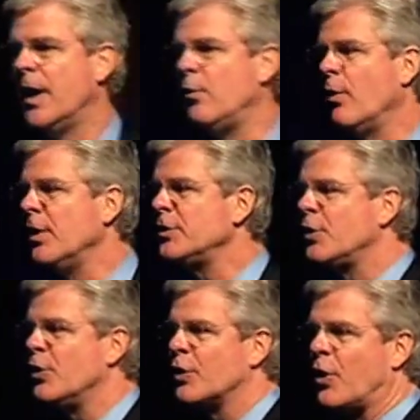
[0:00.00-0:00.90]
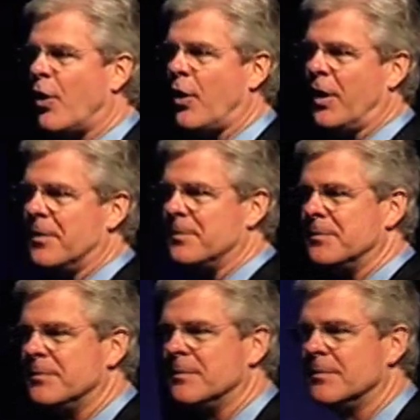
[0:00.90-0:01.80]
run to your car.
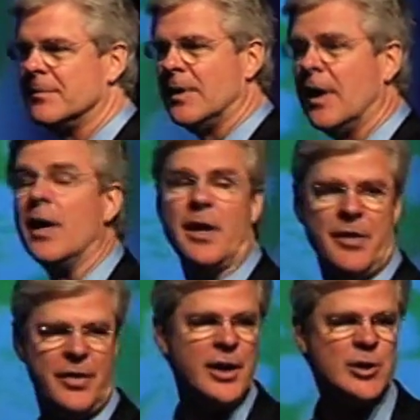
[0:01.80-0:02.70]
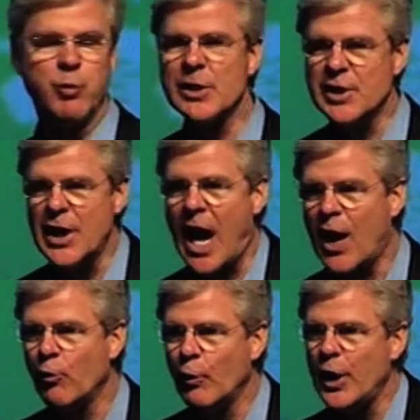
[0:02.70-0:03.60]
This was
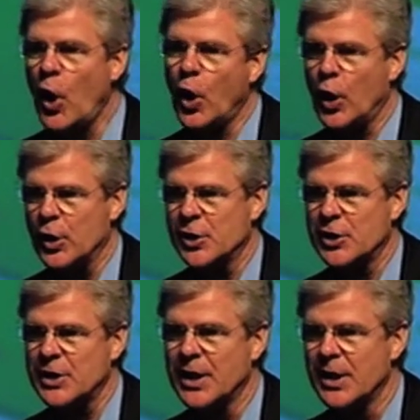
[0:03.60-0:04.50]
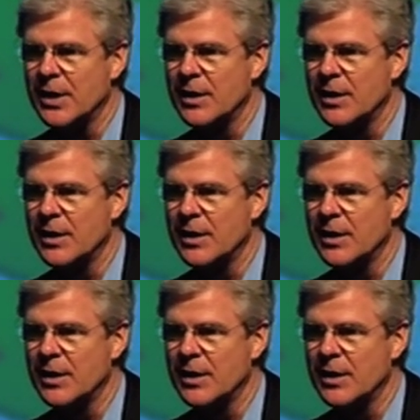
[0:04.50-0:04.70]
not rehearsed.